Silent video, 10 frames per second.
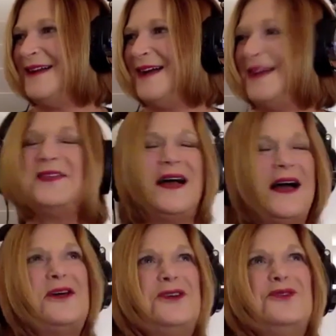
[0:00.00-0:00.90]

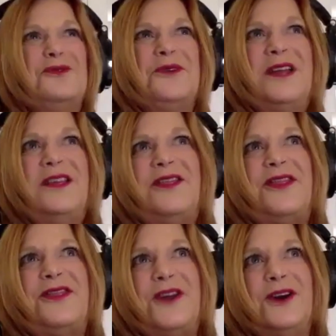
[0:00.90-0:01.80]
I thought you were pretty
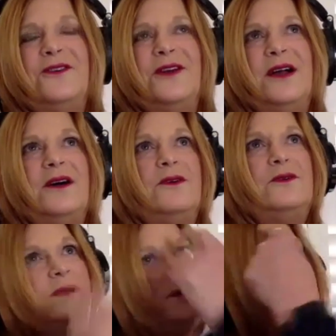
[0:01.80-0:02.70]
thorough.